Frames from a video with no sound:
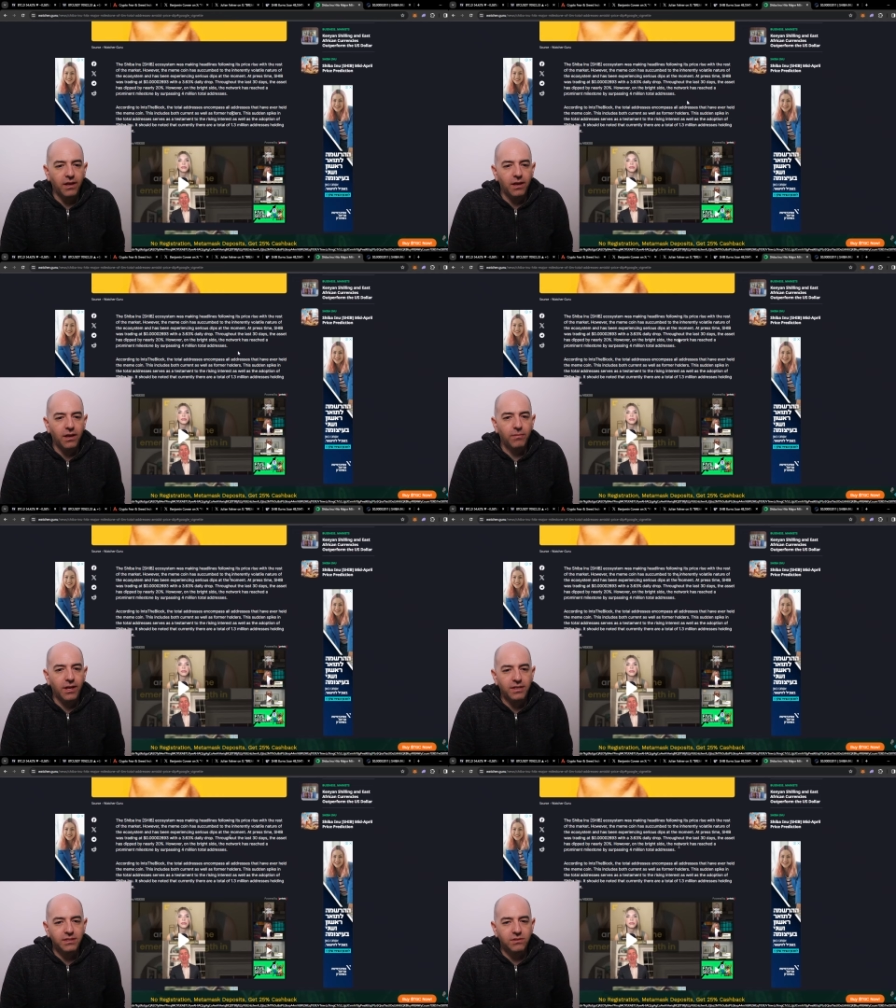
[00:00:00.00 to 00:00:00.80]

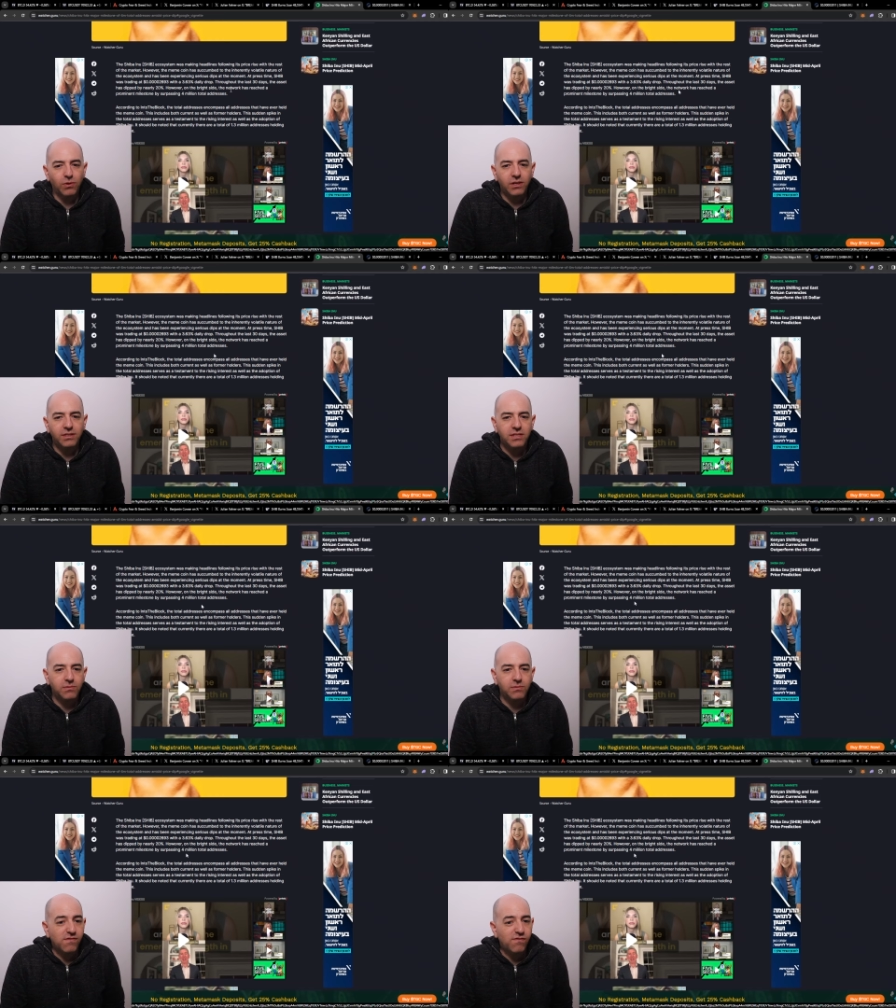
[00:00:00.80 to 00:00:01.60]
Because what does this mean,
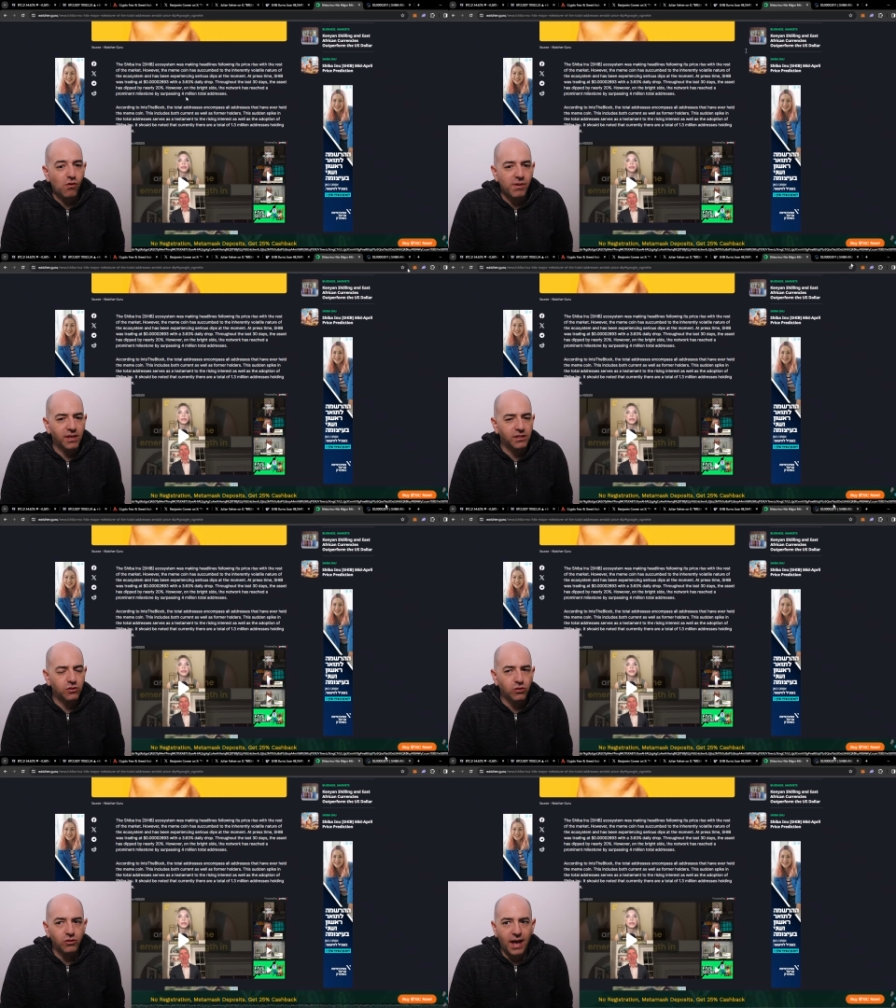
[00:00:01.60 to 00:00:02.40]
4 million
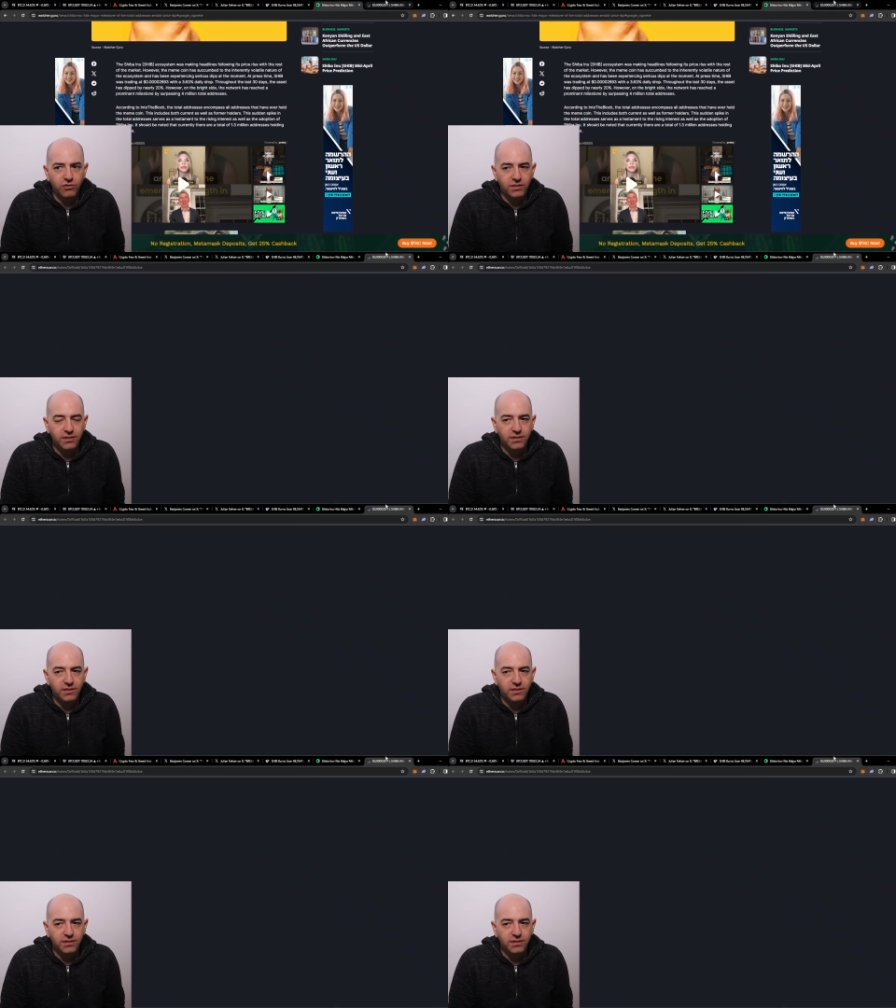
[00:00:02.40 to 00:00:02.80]
total addresses?